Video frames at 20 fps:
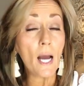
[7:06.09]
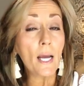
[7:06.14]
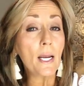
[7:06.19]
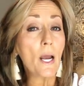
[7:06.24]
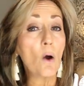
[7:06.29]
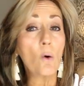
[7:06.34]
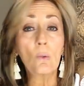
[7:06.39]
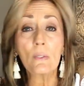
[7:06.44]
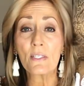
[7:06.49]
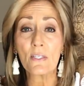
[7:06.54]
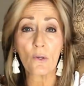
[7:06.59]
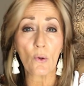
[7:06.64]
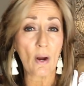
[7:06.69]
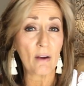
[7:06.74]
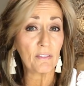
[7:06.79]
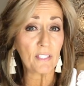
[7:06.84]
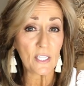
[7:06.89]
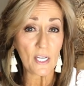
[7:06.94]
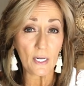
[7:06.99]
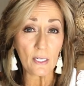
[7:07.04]
I always
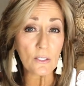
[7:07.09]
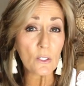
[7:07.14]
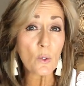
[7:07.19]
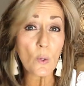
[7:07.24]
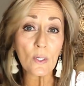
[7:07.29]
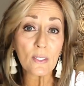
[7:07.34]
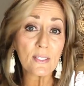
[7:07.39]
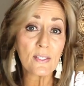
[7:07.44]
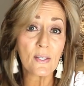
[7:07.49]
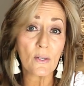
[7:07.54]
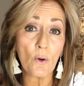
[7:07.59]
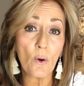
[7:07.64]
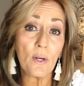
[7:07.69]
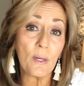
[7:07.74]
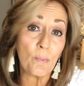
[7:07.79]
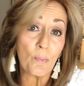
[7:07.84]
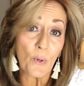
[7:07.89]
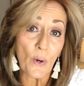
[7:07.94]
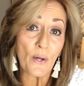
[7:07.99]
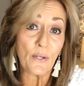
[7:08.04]
gravitate towards
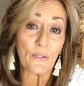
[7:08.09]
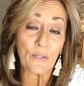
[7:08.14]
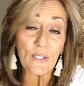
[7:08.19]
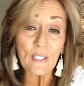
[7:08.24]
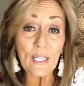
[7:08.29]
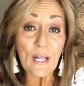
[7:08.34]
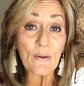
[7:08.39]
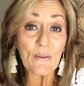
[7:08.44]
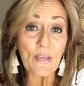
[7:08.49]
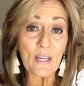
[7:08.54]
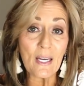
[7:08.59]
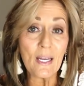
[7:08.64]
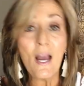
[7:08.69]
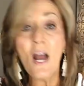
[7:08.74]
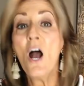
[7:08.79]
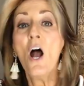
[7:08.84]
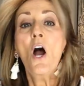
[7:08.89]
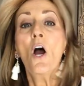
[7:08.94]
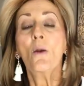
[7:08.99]
embroidered clothing